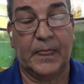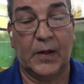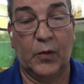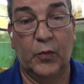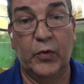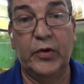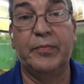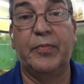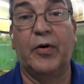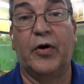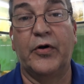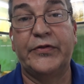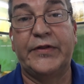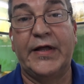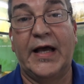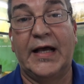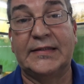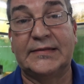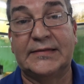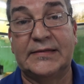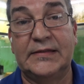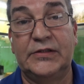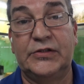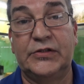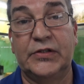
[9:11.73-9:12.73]
we both
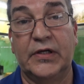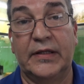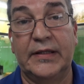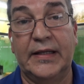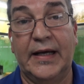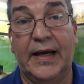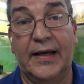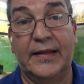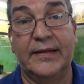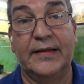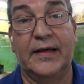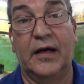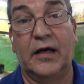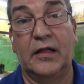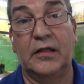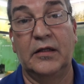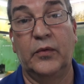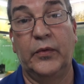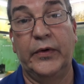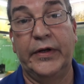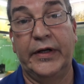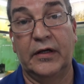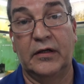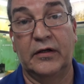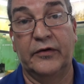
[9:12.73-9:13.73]
asked each other, how the hell
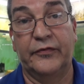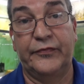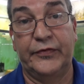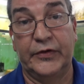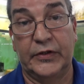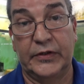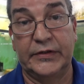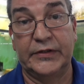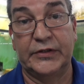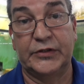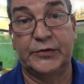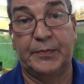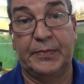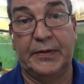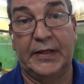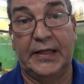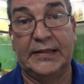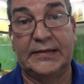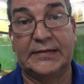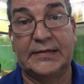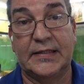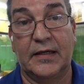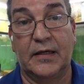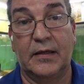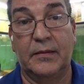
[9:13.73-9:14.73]
are we gonna fill this
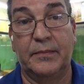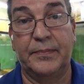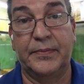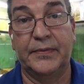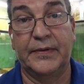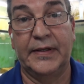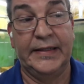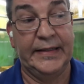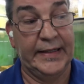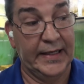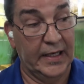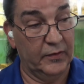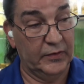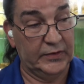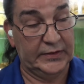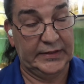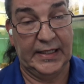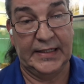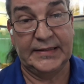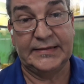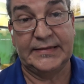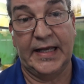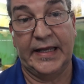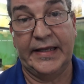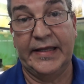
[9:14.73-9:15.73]
place up? And
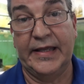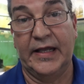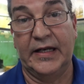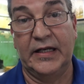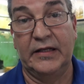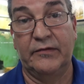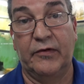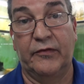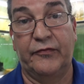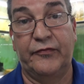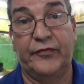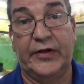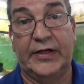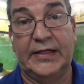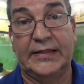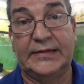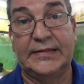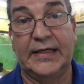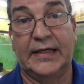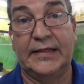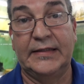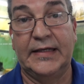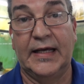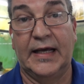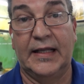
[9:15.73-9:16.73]
nowadays I can't even fit a
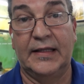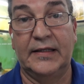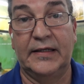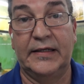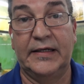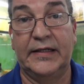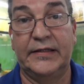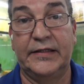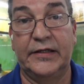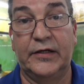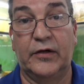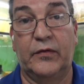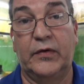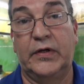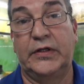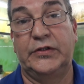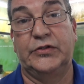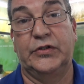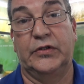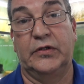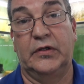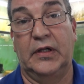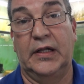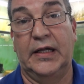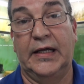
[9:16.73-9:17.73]
10 gallon in the
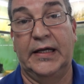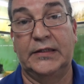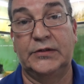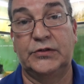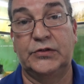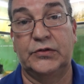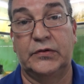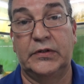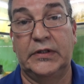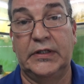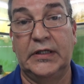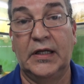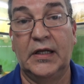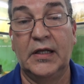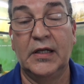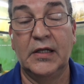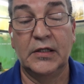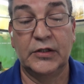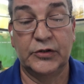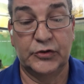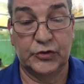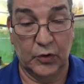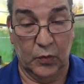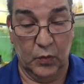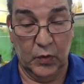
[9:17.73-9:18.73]
original hatchery.
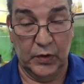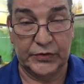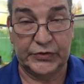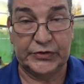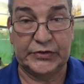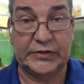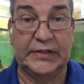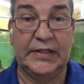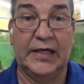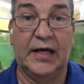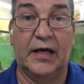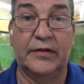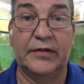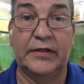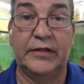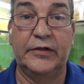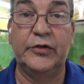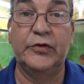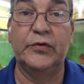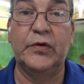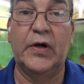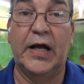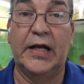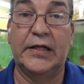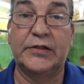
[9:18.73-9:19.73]
So we'll see how the
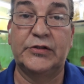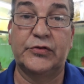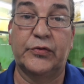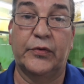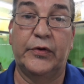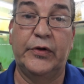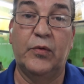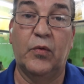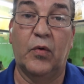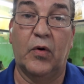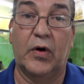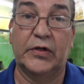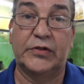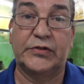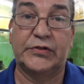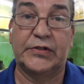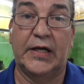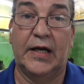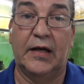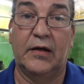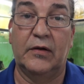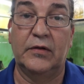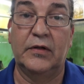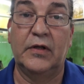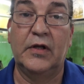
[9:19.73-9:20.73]
new hatchery works
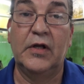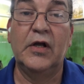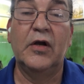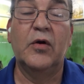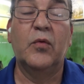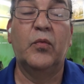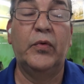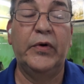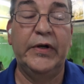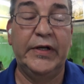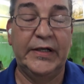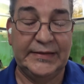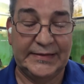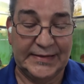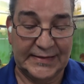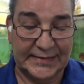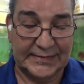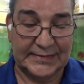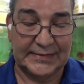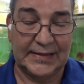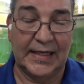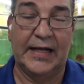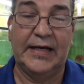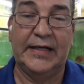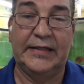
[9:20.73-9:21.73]
out. We
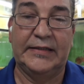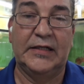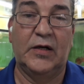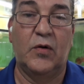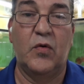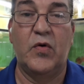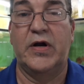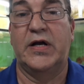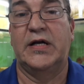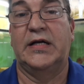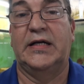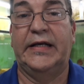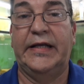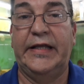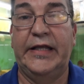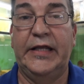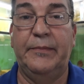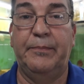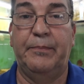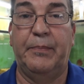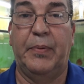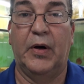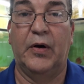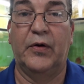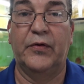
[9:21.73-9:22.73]
decided that we're gonna
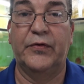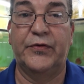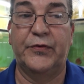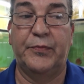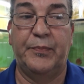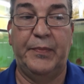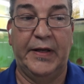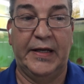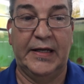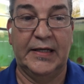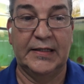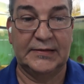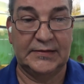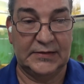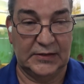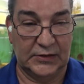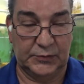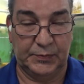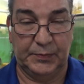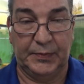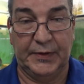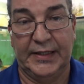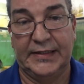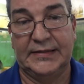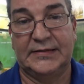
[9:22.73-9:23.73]
keep both because
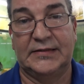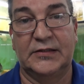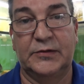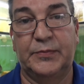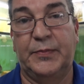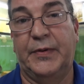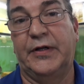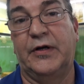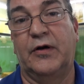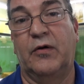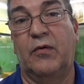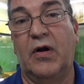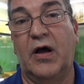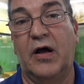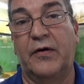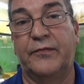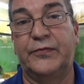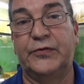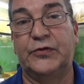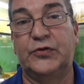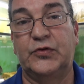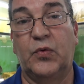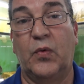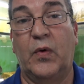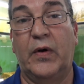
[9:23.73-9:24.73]
this place has been around
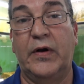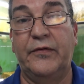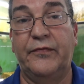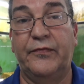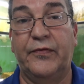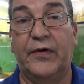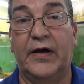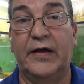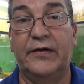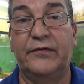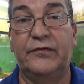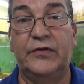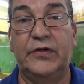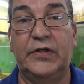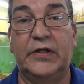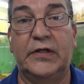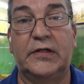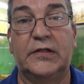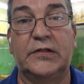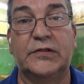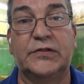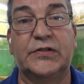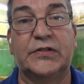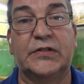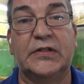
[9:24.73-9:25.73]
for 25
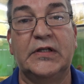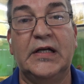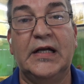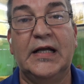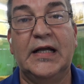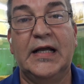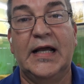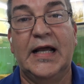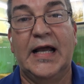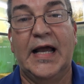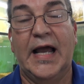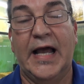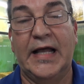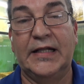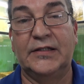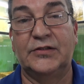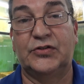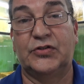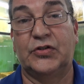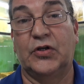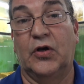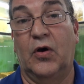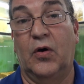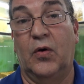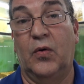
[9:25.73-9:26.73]
years. And
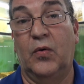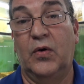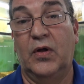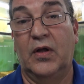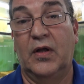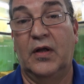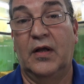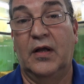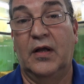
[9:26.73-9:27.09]
so